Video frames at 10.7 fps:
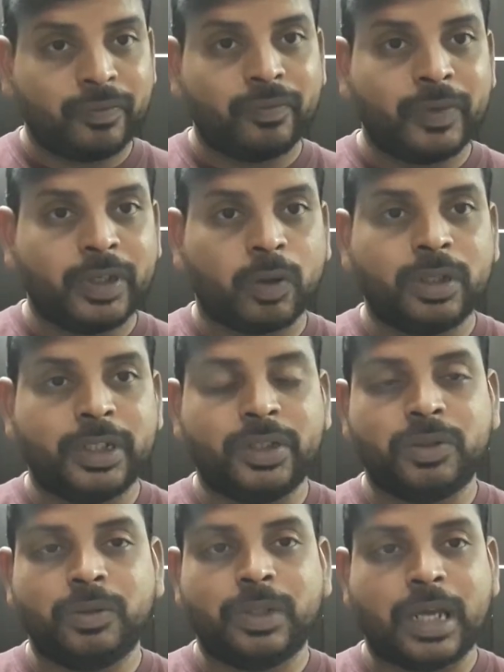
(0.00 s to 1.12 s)
We all need to
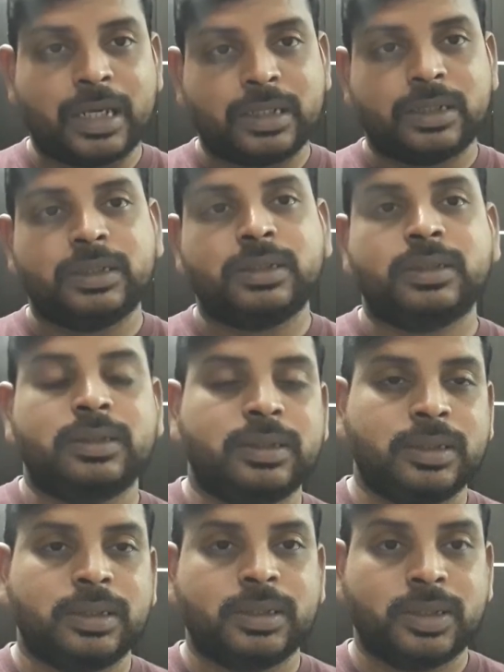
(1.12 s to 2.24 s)
do that.
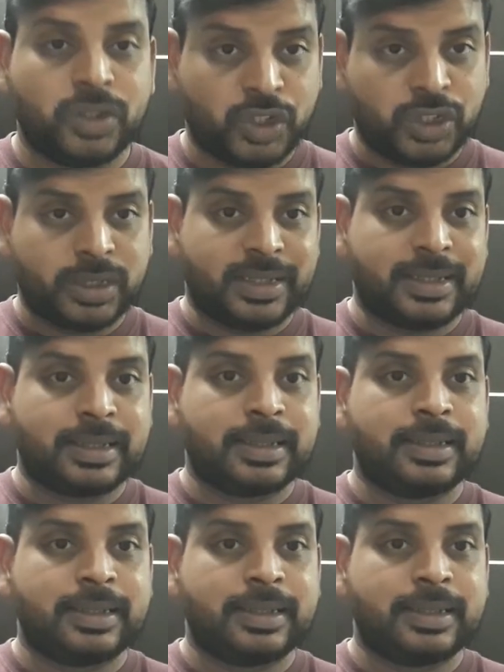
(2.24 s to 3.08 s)
Cheers.